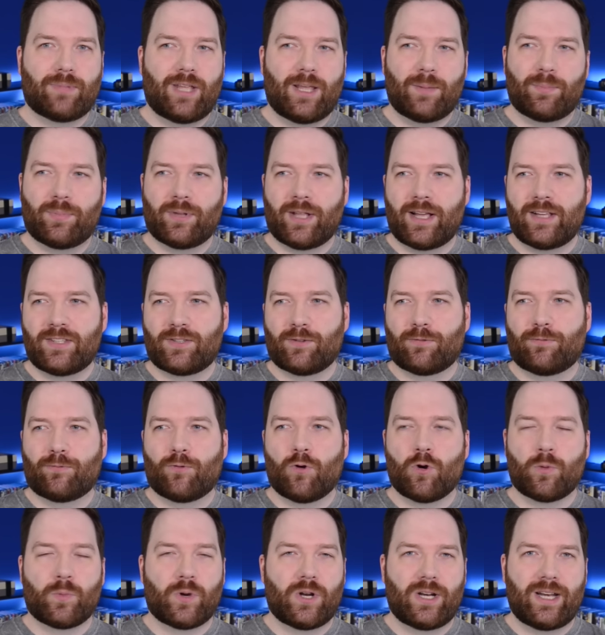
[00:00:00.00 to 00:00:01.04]
he plays a
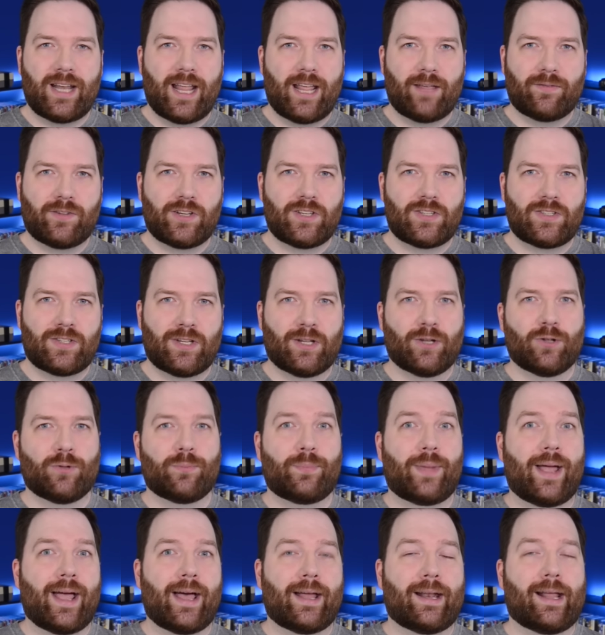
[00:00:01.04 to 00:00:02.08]
former Navy SEAL
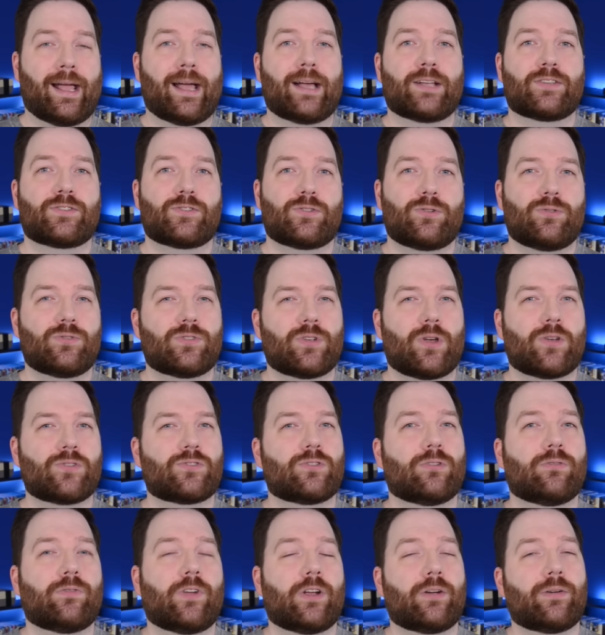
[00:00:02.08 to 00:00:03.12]
badass who's
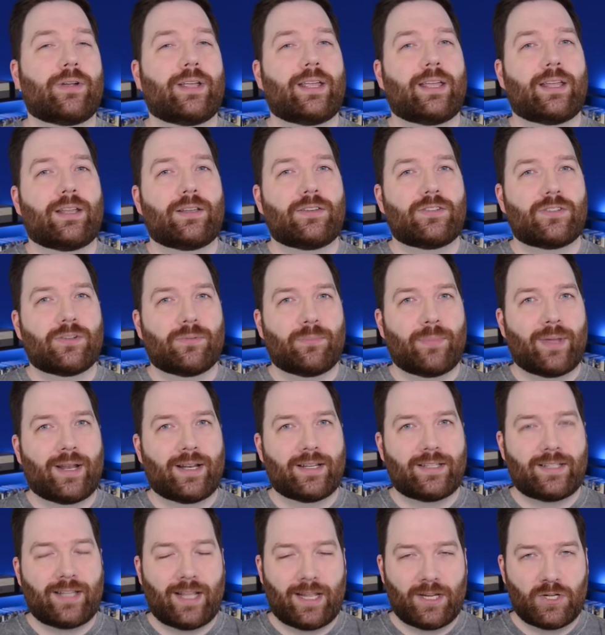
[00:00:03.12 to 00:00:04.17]
also very into
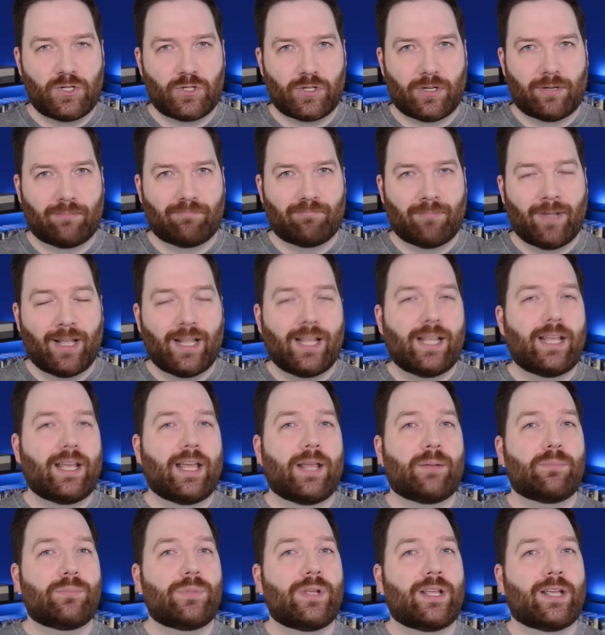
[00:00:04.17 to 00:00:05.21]
meditation
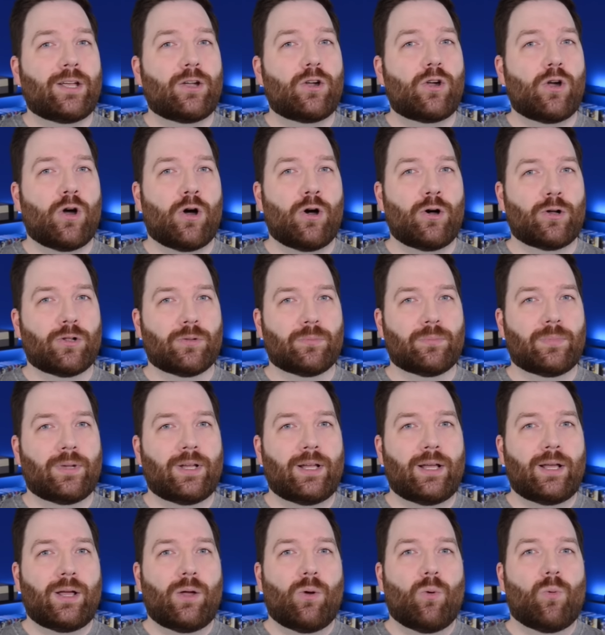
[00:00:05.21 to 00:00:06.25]
and being calm
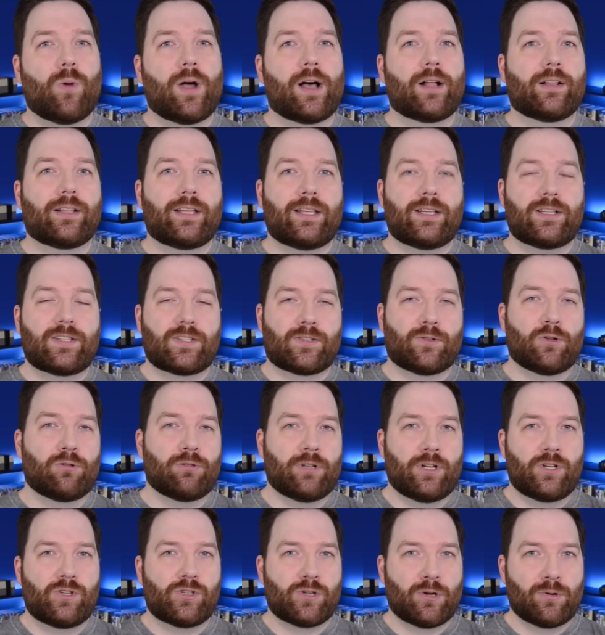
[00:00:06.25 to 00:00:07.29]
while he
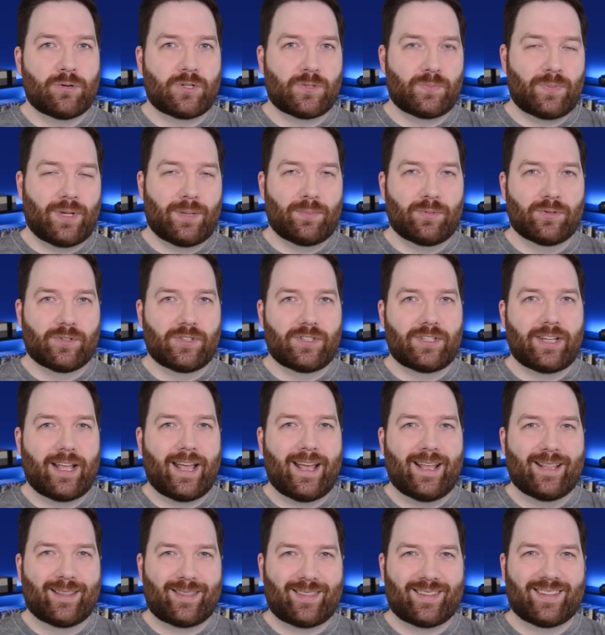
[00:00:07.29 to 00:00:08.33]
slowly chokes people to
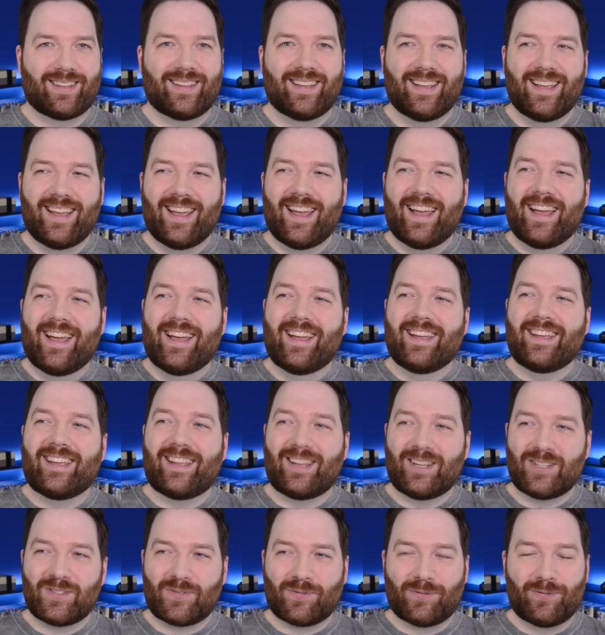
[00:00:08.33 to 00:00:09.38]
death.
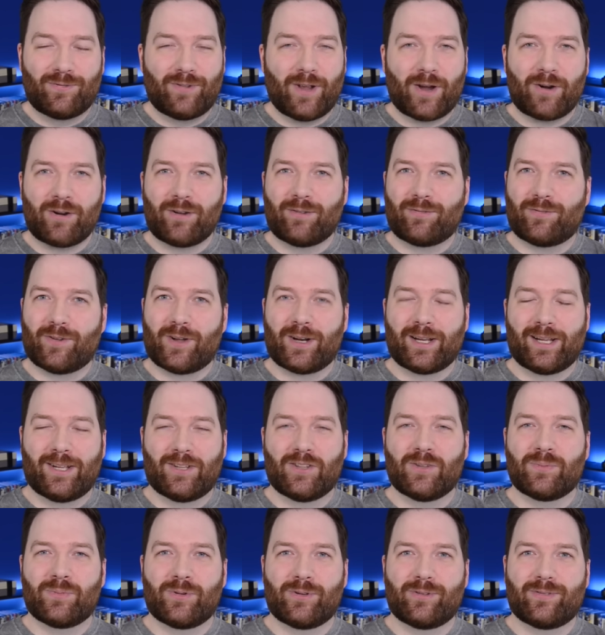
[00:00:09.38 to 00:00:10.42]
He's very funny in
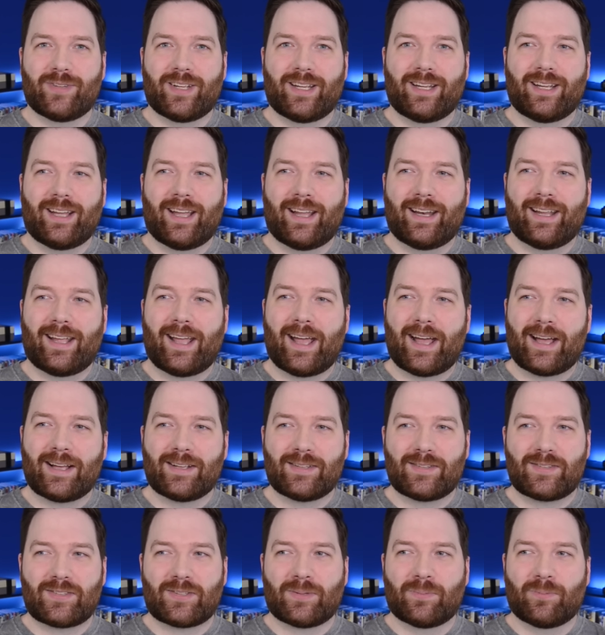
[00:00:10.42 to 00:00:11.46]
the movie, and he
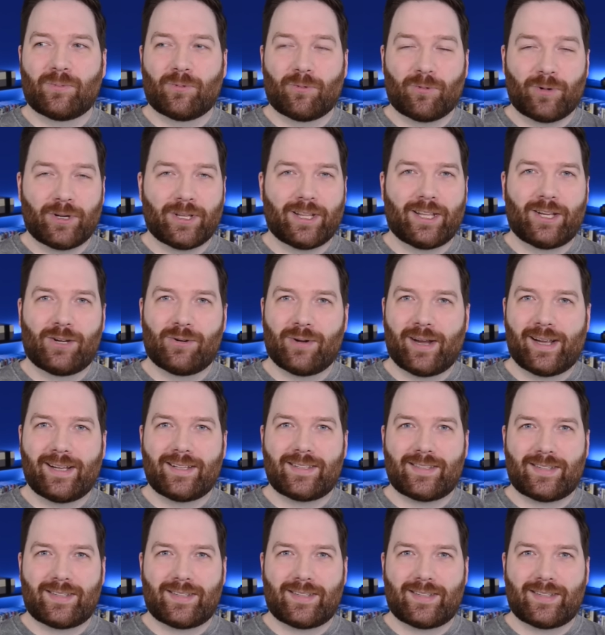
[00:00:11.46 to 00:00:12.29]
has some really great